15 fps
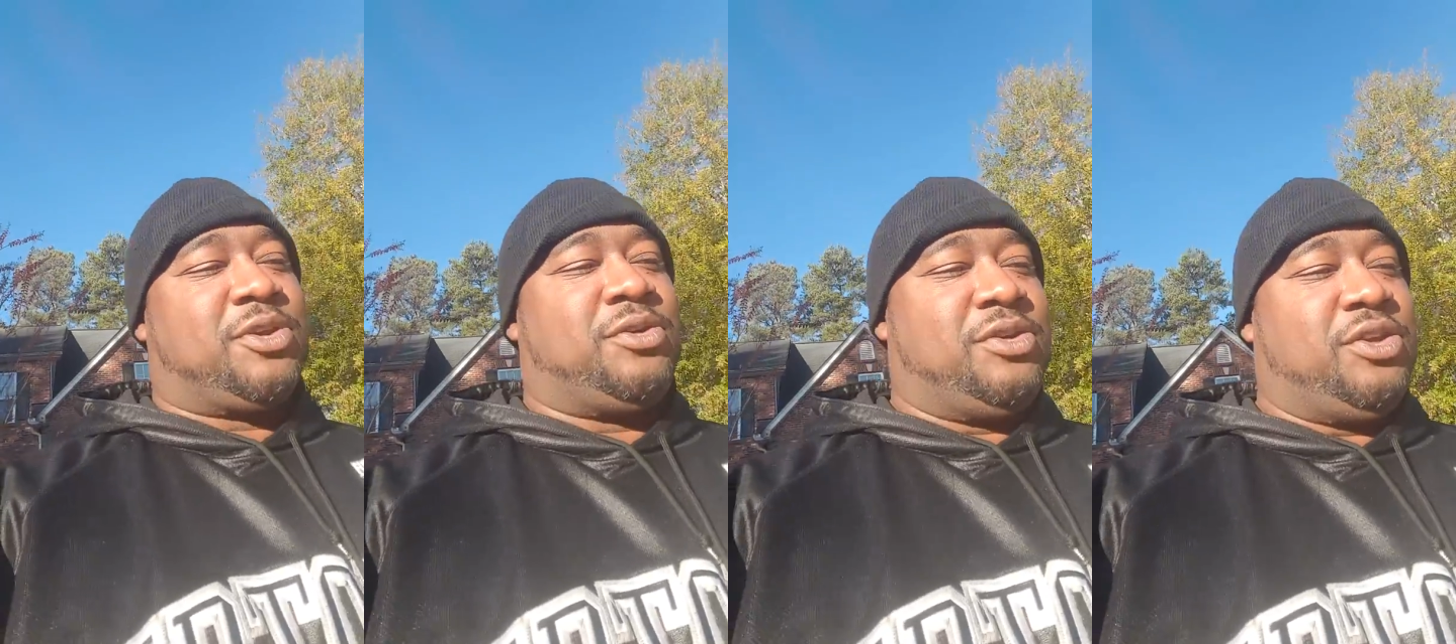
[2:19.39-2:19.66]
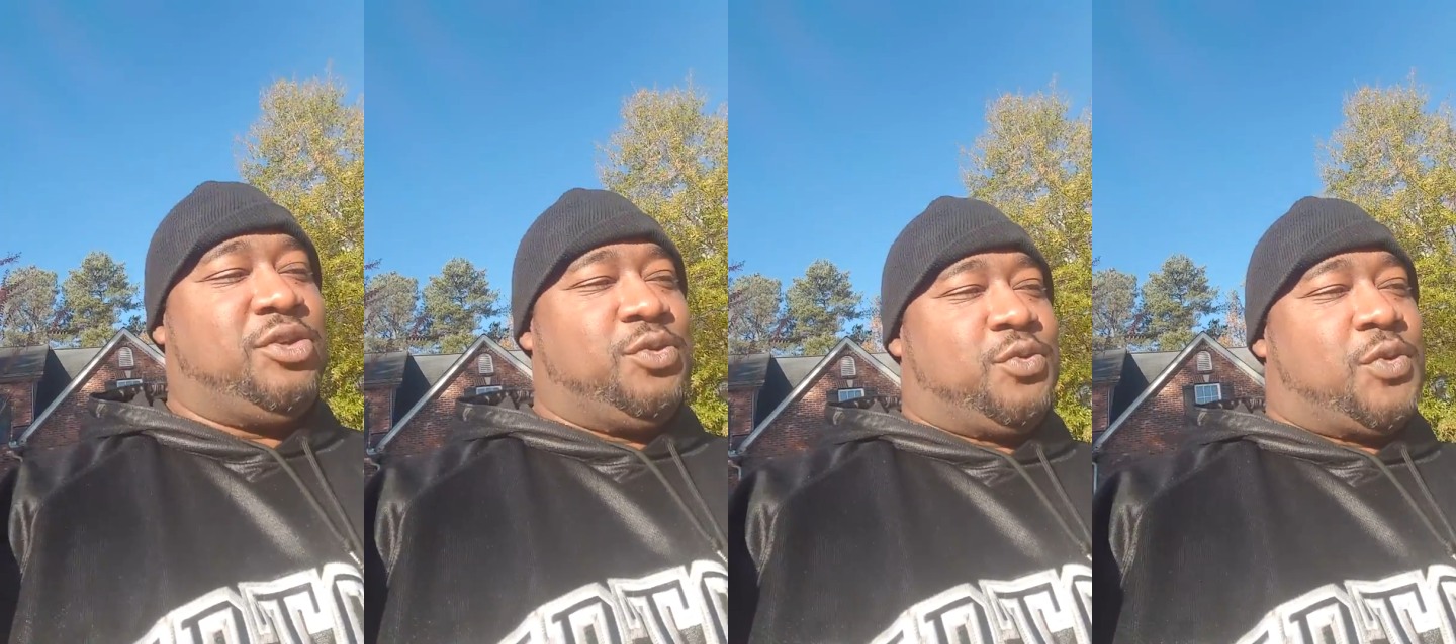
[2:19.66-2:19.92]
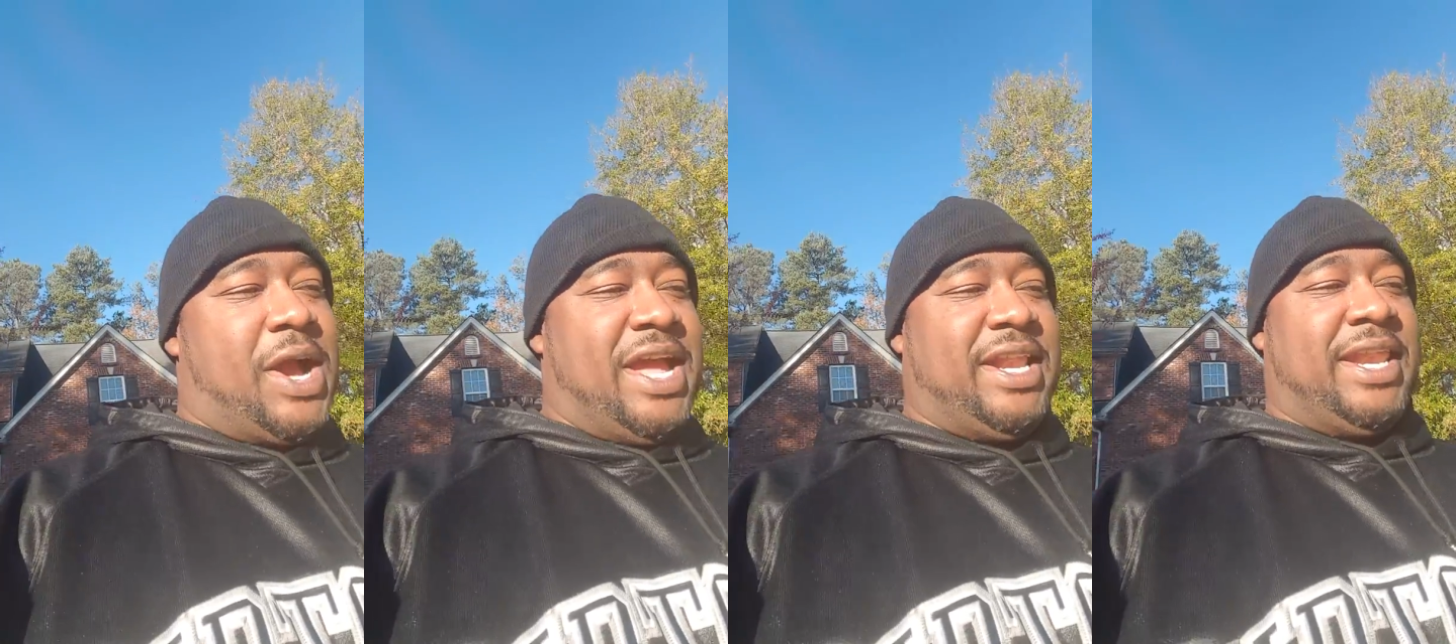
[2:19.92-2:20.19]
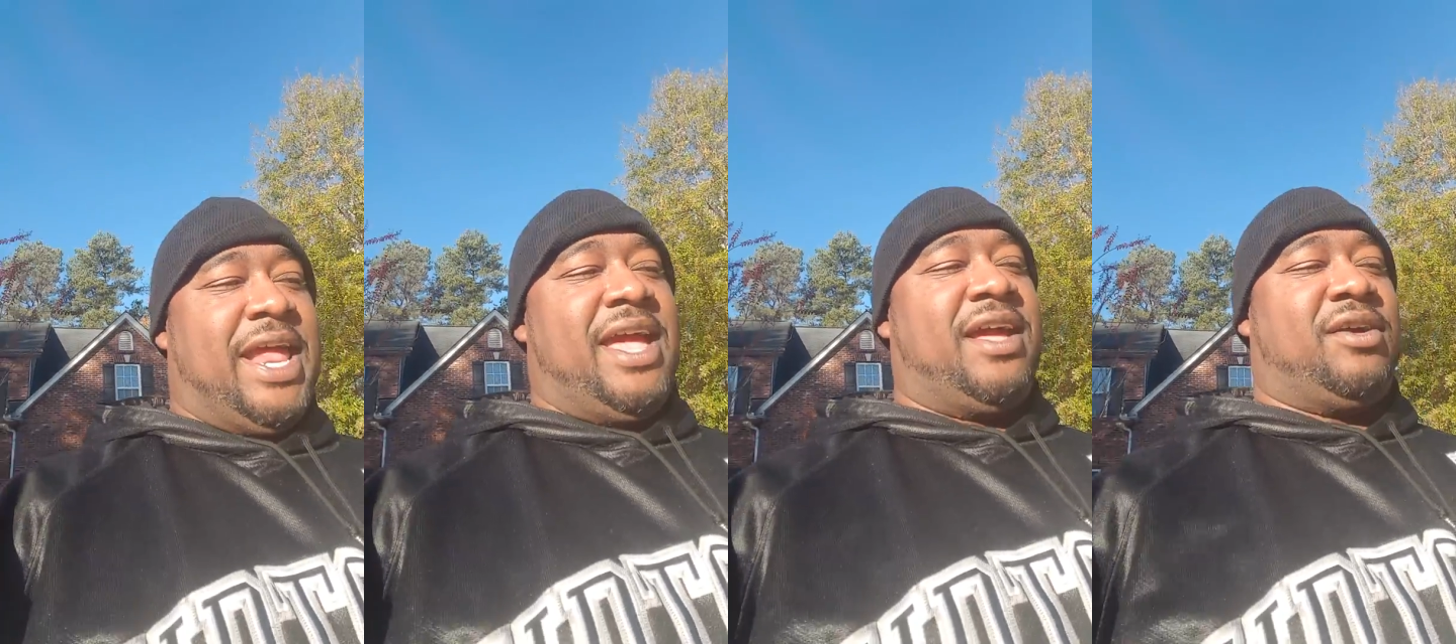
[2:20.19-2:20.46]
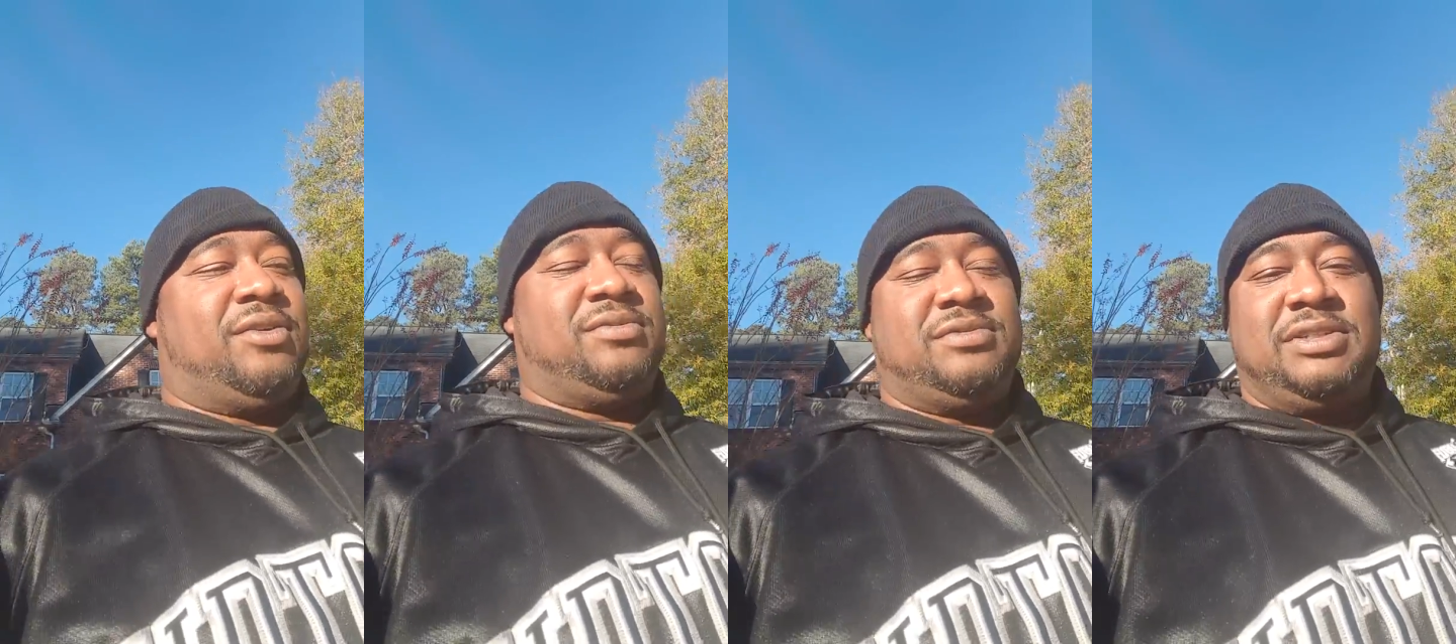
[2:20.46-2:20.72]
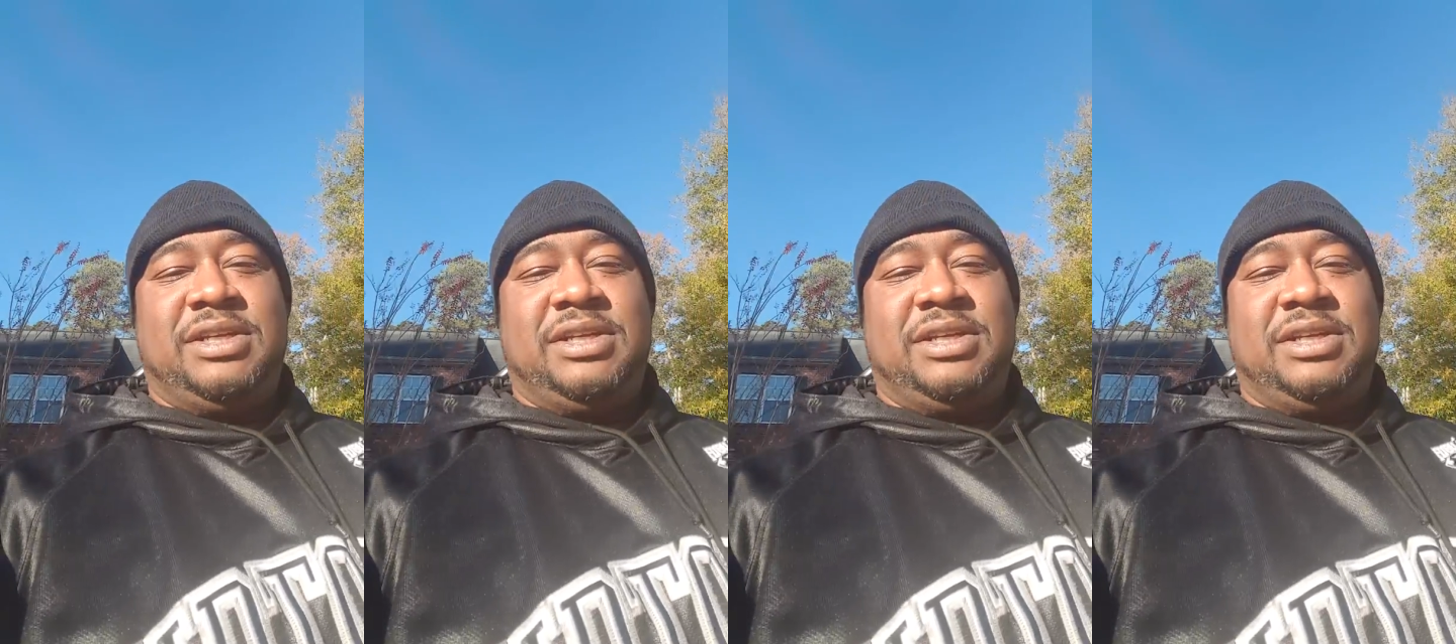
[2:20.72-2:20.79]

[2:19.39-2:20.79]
on you right now,